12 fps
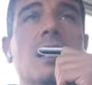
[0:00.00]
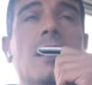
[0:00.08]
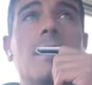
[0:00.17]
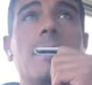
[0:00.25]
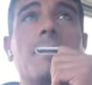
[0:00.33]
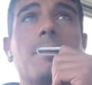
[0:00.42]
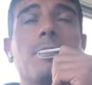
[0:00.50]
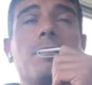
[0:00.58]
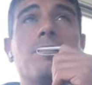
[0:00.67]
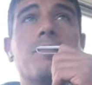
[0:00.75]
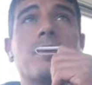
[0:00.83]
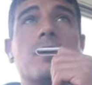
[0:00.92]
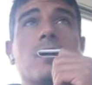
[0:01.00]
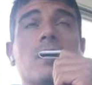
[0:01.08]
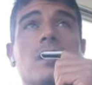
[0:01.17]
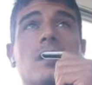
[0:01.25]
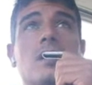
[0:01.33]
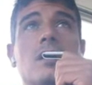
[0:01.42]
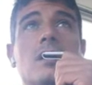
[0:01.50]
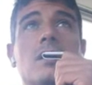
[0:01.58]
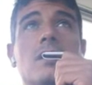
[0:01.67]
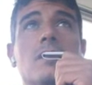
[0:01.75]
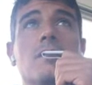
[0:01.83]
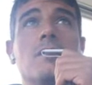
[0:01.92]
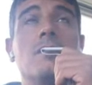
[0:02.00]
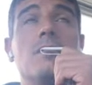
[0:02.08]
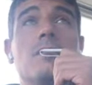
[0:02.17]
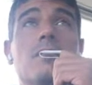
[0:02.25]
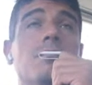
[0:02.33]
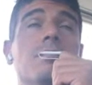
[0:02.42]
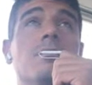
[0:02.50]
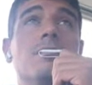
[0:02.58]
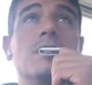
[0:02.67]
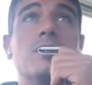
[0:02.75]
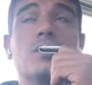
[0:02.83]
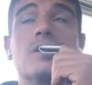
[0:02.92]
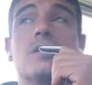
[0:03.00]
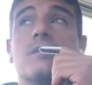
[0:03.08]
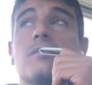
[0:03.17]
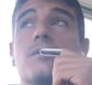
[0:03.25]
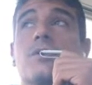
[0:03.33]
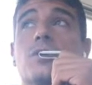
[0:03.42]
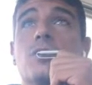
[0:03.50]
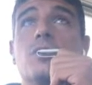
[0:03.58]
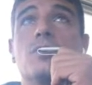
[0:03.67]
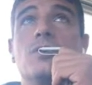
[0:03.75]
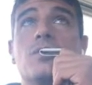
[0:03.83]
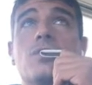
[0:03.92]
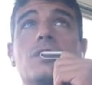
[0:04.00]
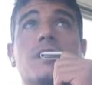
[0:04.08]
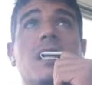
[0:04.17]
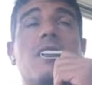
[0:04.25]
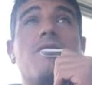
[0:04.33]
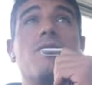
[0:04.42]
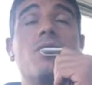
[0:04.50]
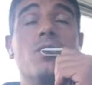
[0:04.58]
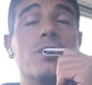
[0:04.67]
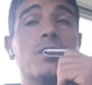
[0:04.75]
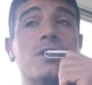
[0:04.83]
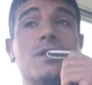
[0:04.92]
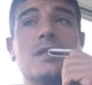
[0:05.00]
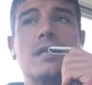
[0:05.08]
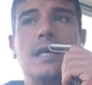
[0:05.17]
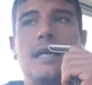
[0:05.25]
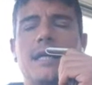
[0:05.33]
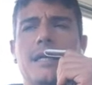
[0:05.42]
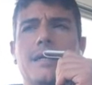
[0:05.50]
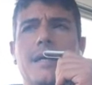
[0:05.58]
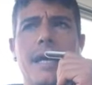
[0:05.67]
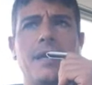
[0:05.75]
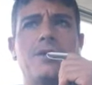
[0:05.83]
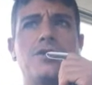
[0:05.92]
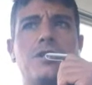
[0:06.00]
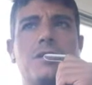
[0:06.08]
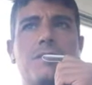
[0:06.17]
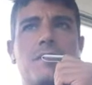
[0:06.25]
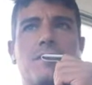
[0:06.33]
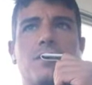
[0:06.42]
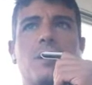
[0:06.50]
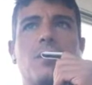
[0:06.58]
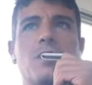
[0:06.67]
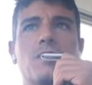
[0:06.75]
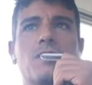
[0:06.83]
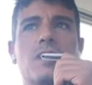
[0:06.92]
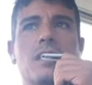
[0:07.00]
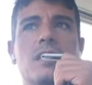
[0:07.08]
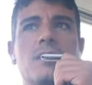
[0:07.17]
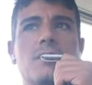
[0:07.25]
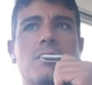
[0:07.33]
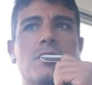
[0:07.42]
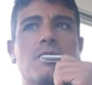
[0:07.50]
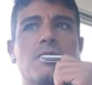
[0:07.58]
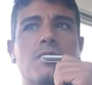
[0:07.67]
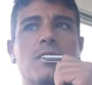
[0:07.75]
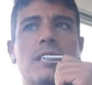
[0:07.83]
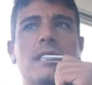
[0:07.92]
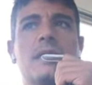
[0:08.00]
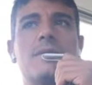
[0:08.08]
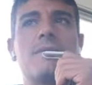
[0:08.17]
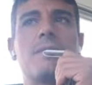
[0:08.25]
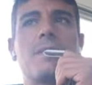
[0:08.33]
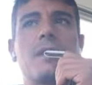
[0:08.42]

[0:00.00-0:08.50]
um, uh, because you could save water and energy, so that was really important for us.